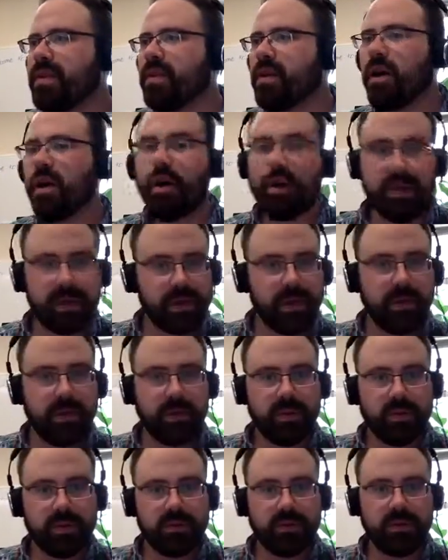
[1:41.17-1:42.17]
Also,
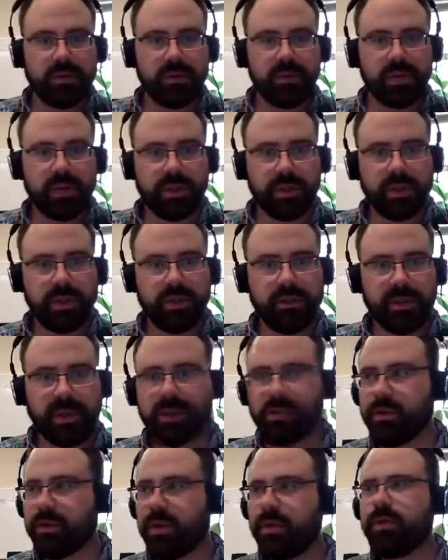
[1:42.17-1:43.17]
just a
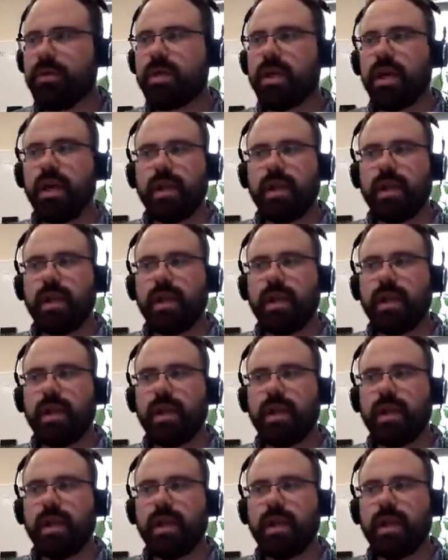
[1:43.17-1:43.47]
special note